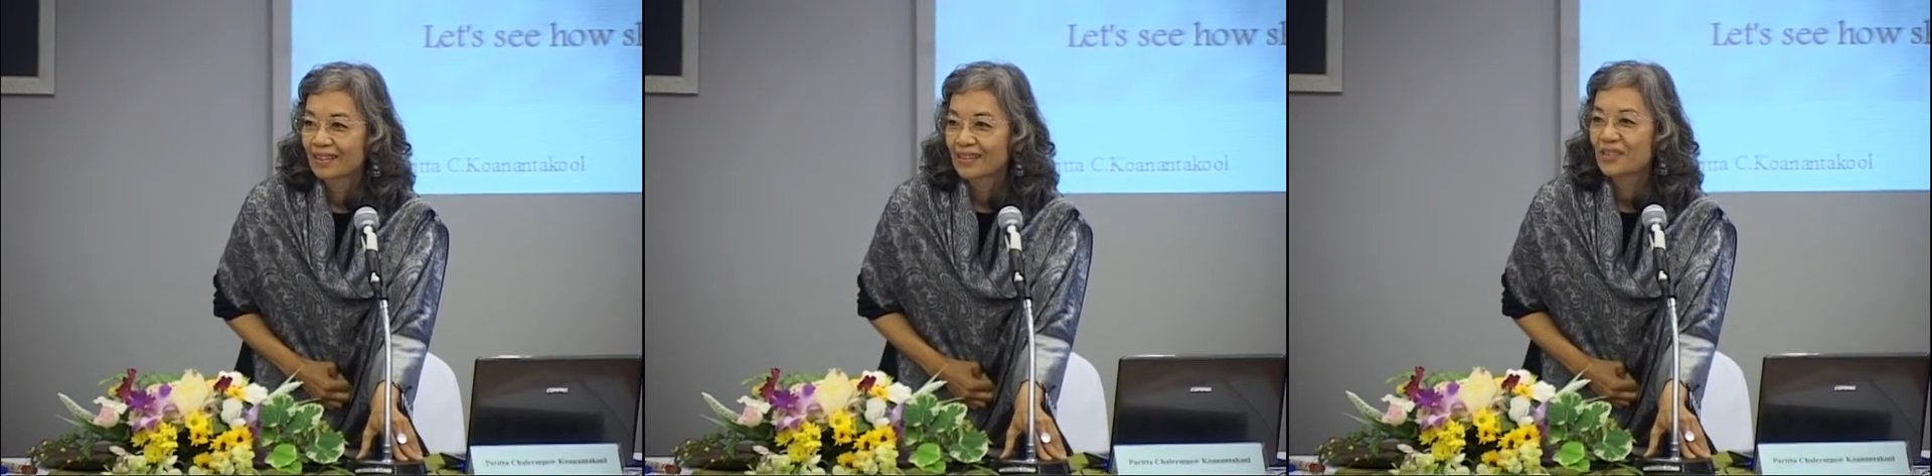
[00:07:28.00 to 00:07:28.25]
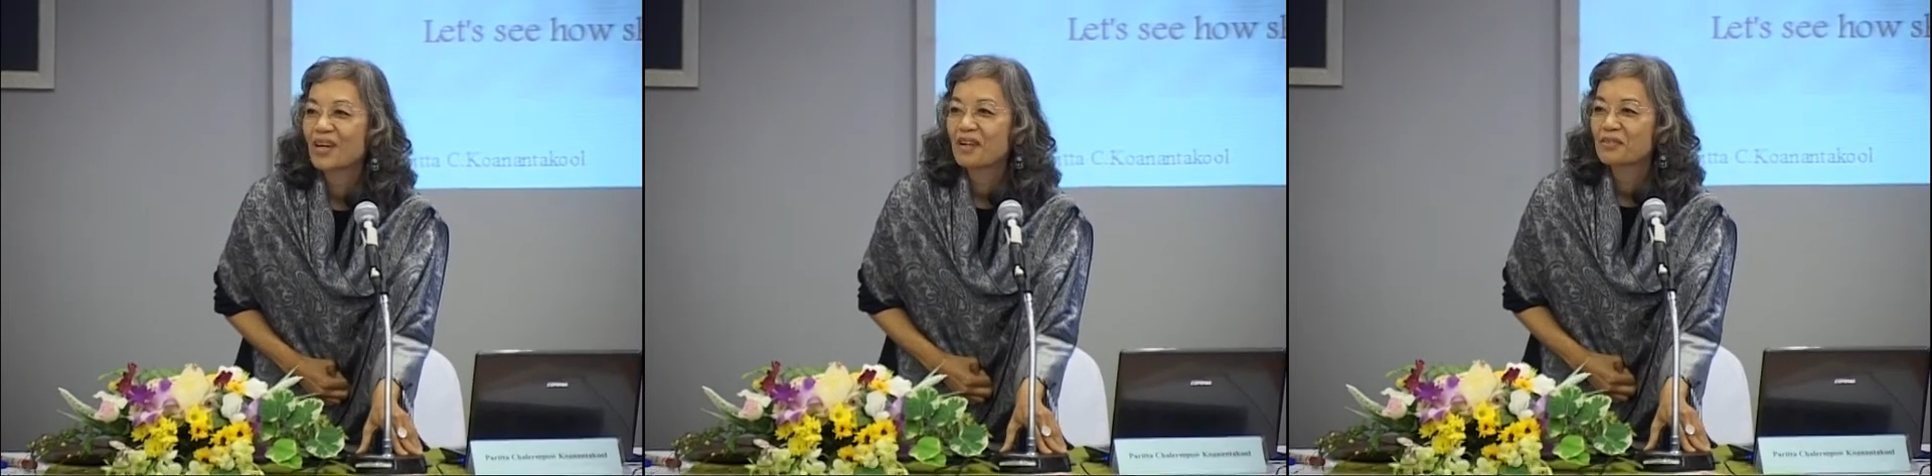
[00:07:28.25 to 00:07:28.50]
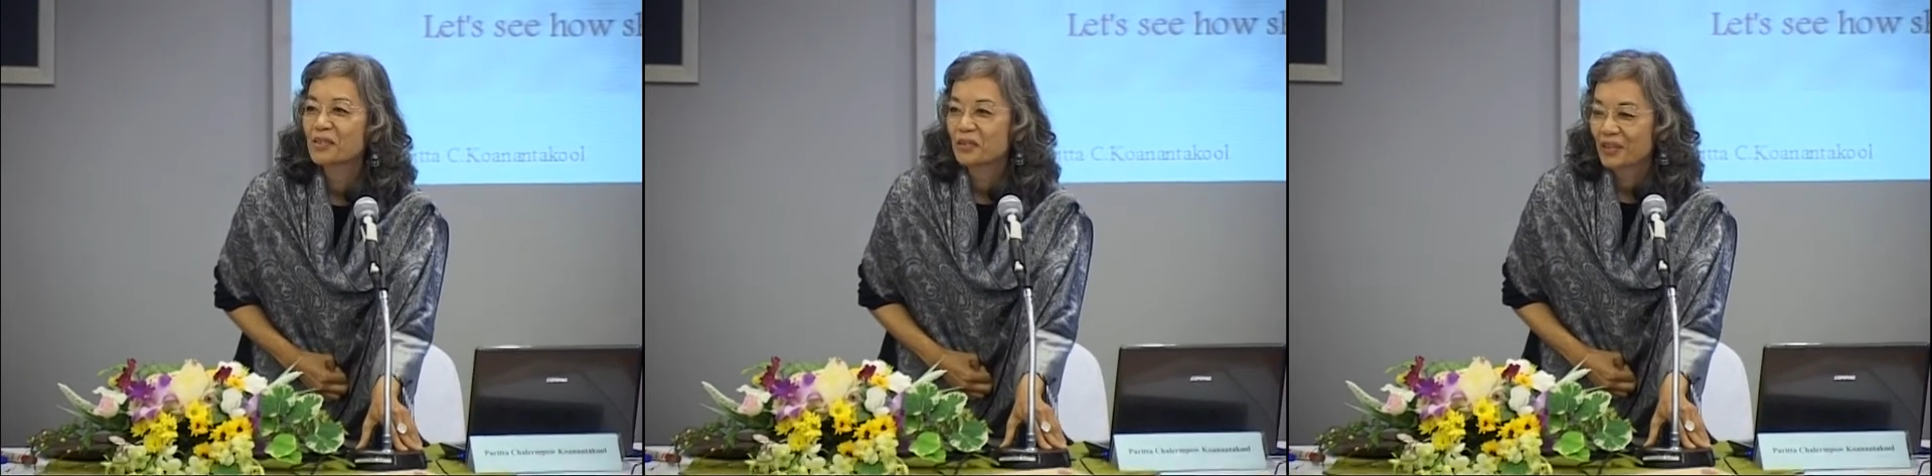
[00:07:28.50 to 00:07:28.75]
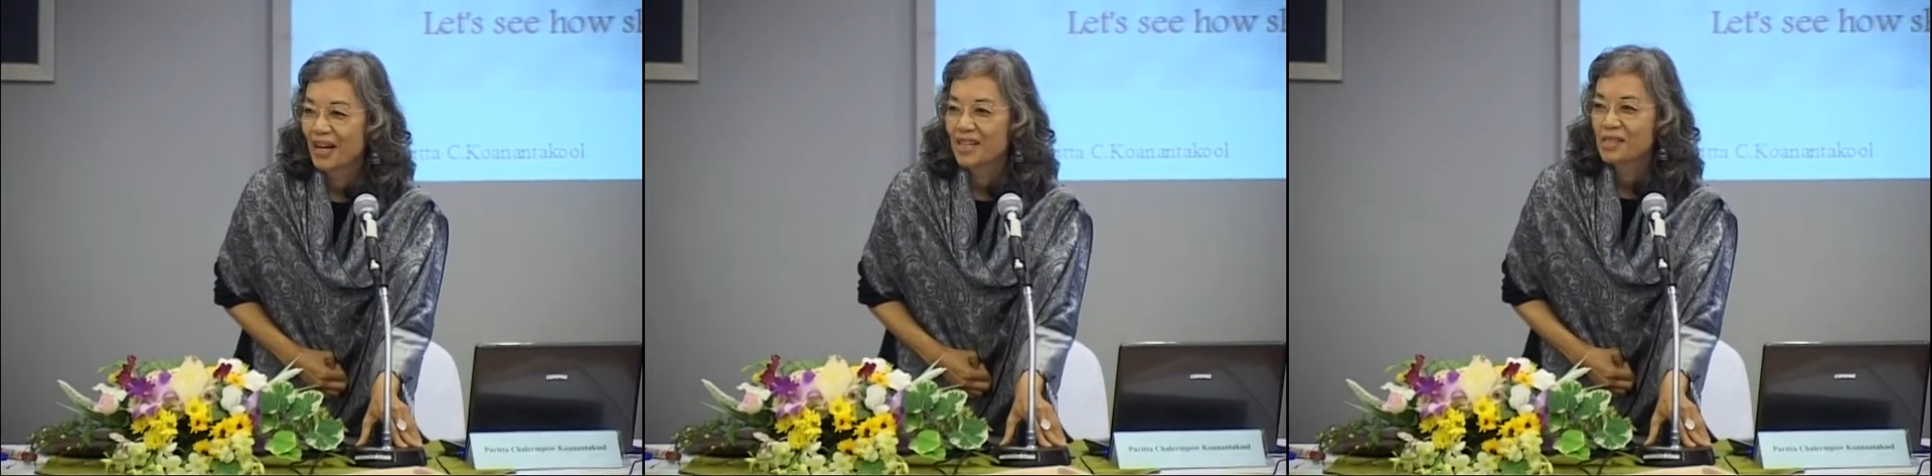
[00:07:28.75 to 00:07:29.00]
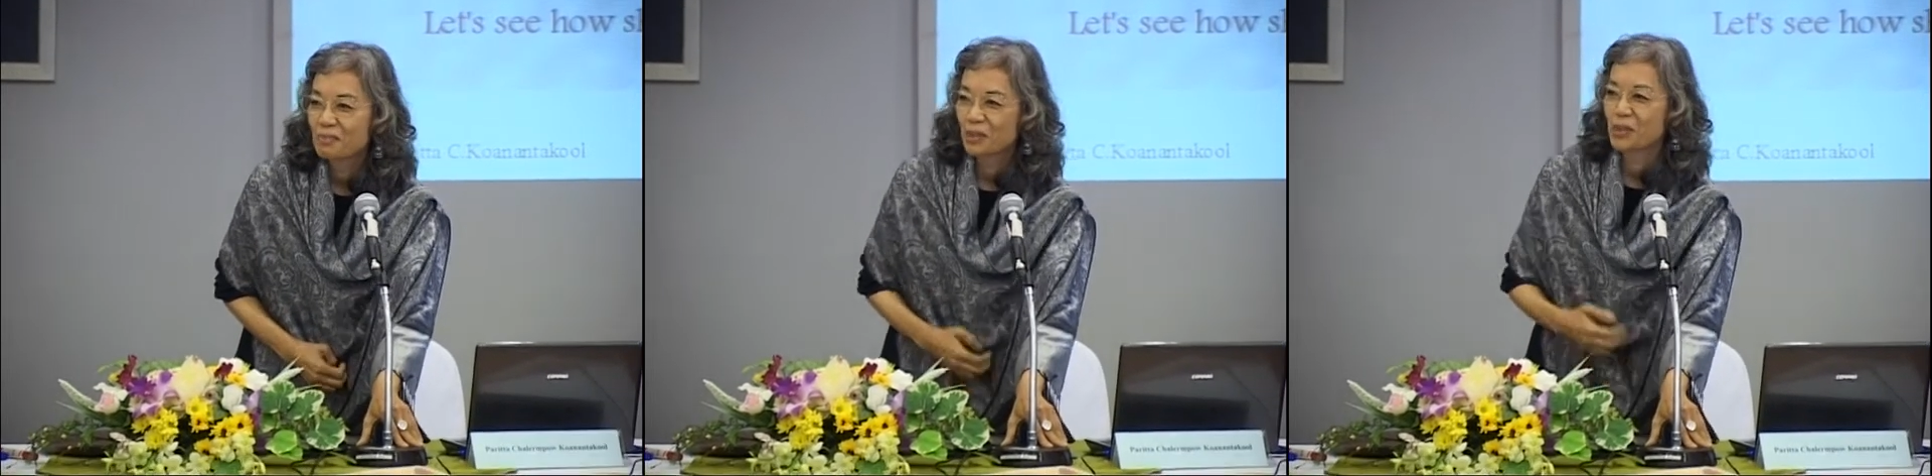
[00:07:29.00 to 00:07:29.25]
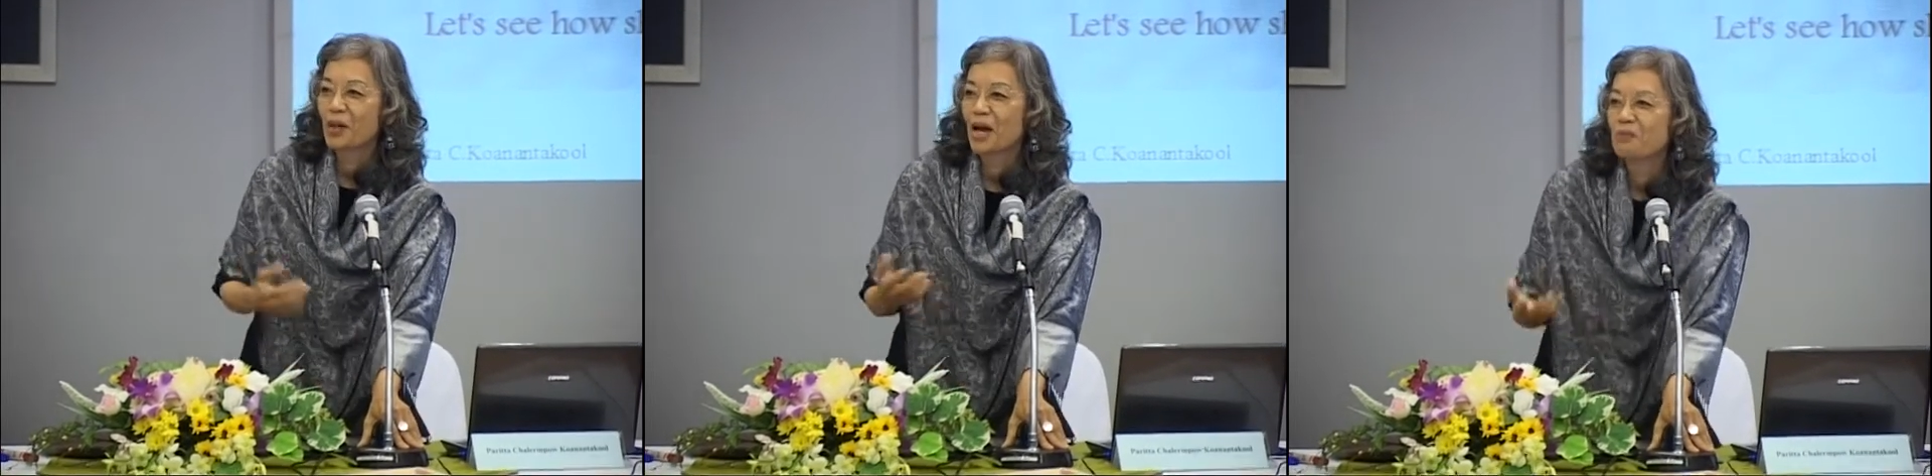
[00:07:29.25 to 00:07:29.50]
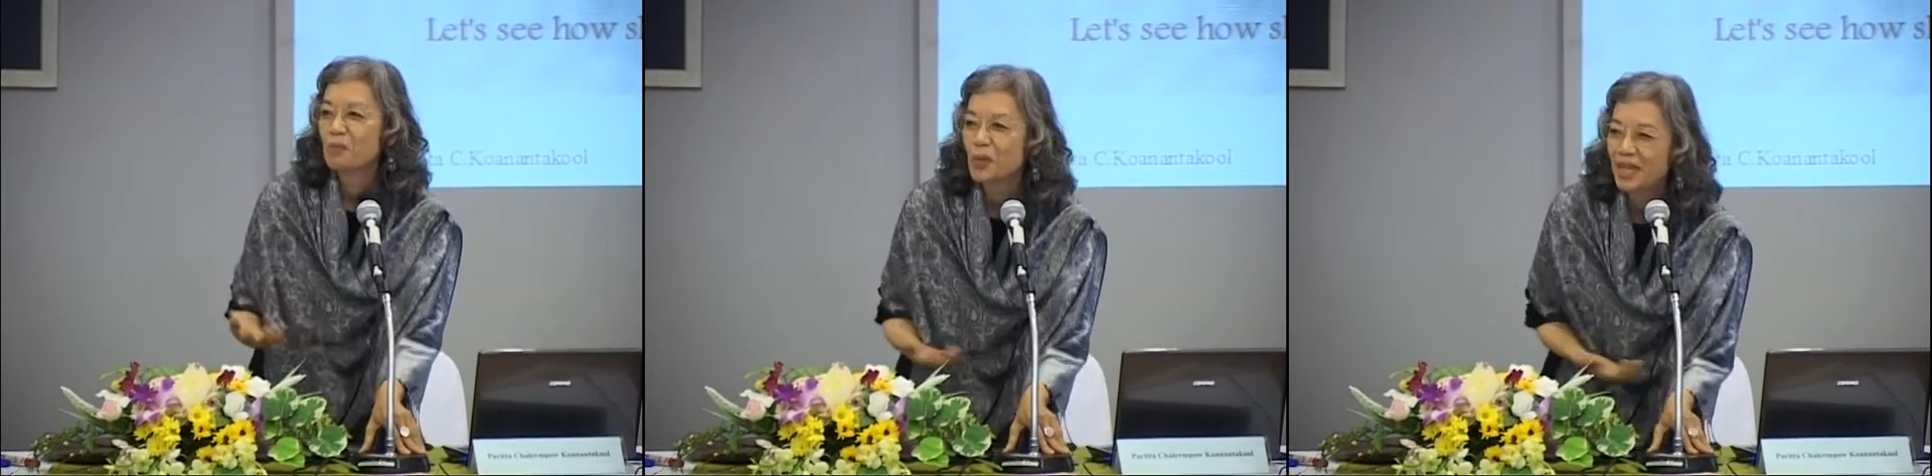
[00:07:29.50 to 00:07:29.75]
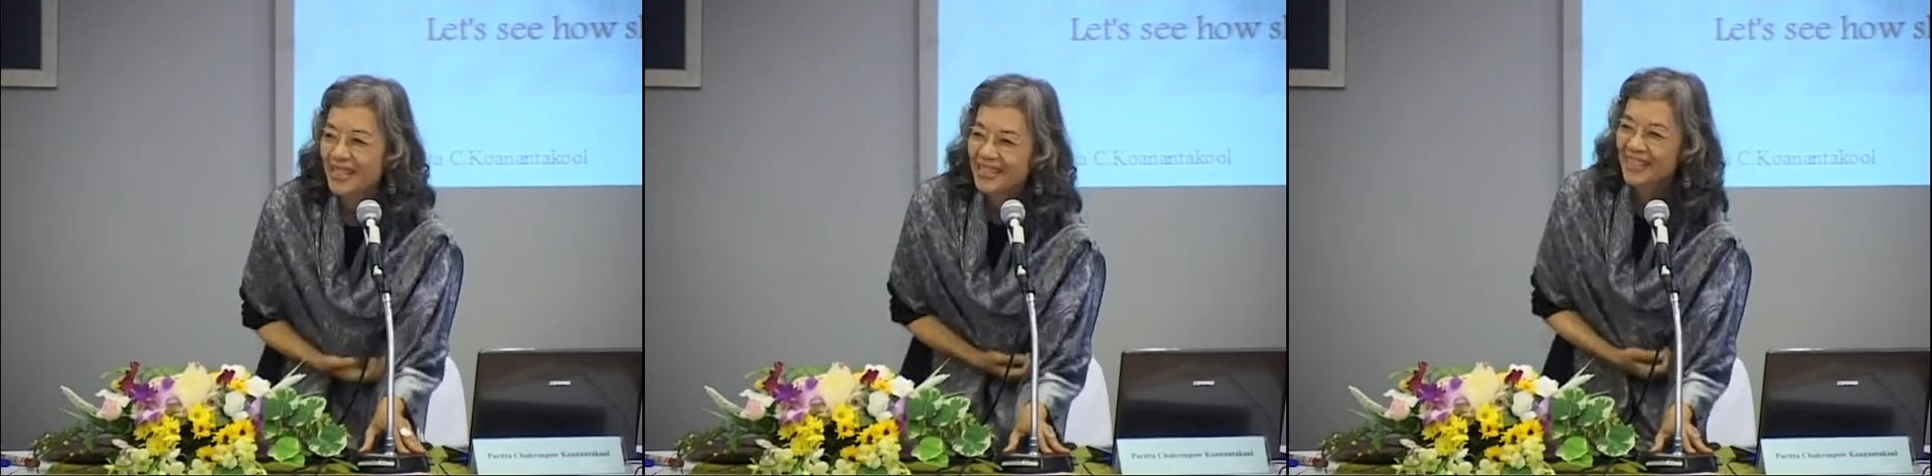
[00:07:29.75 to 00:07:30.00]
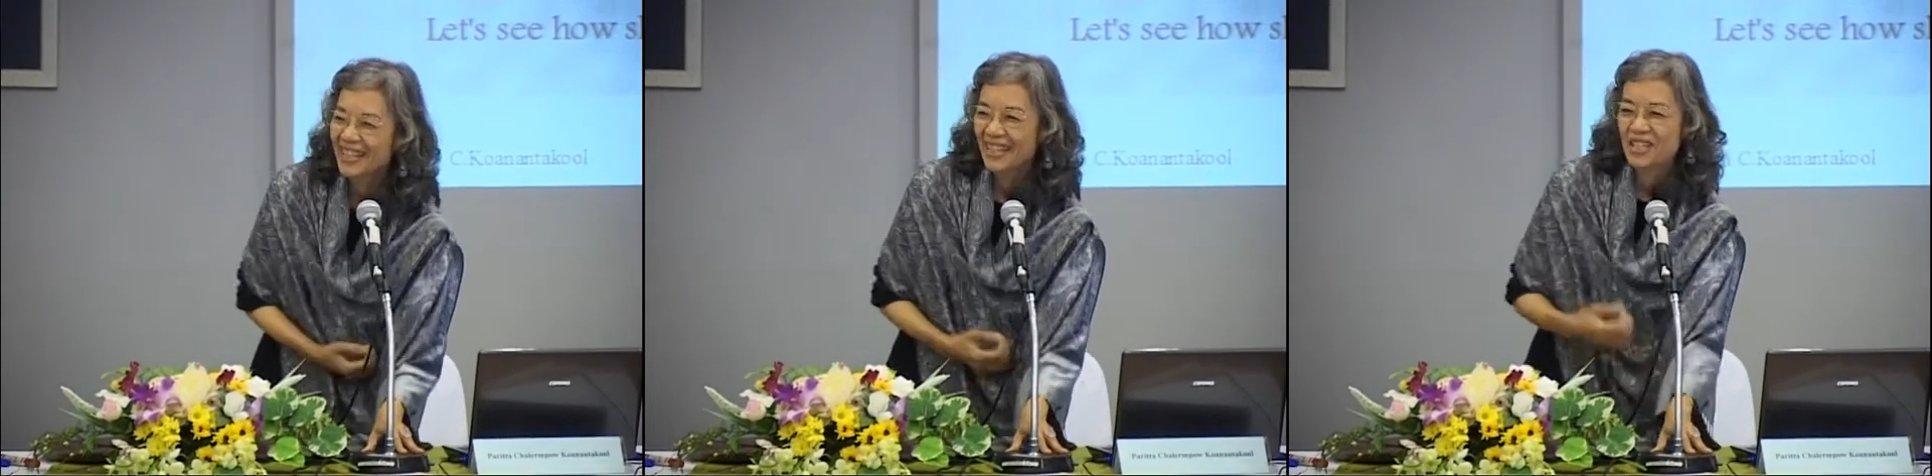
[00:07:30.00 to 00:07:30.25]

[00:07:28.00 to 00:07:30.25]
You have no rice, but you have wheat,